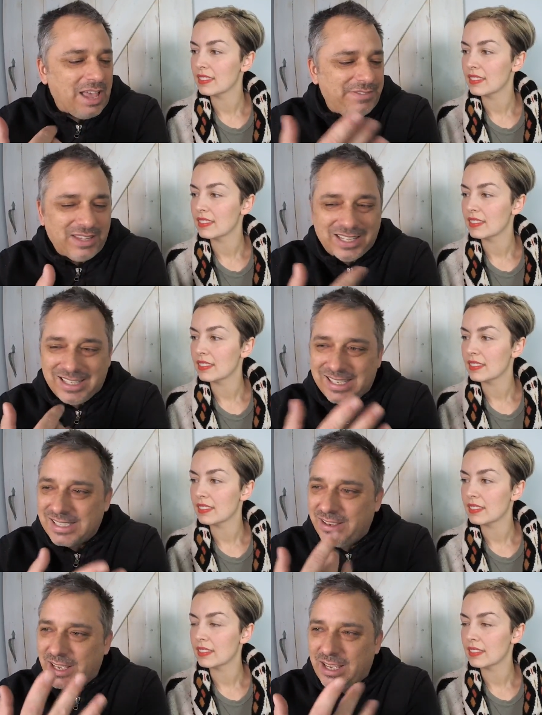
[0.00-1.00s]
Speaker 1: I feel like this,
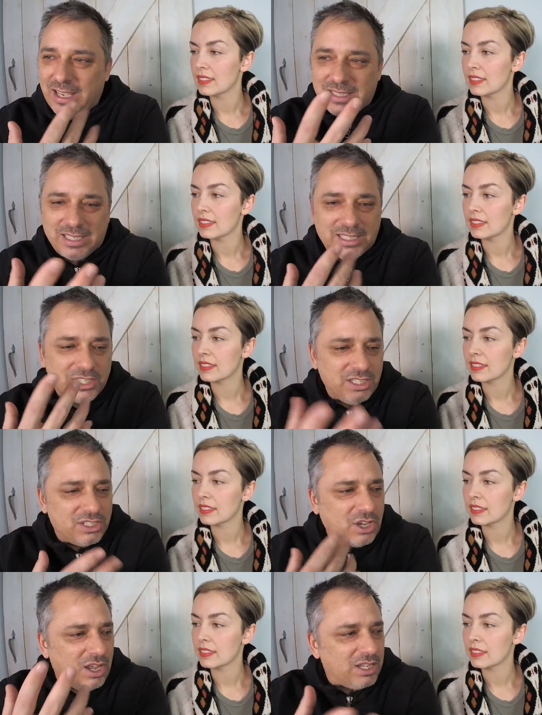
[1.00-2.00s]
it's good to
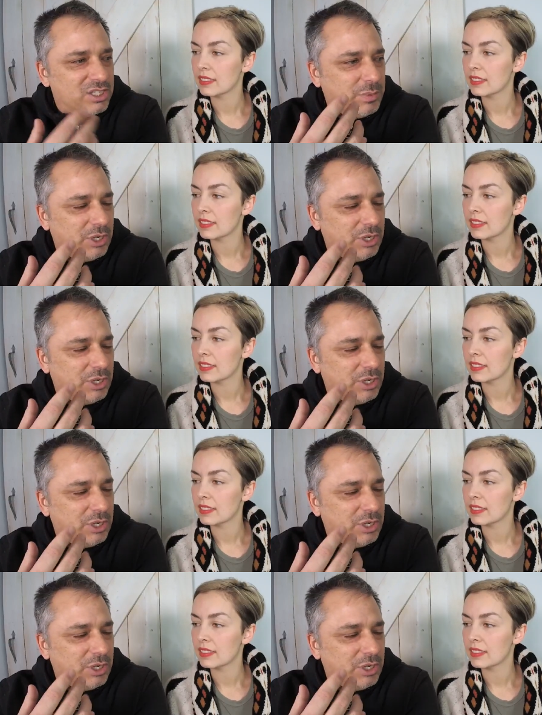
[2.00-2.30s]
talk and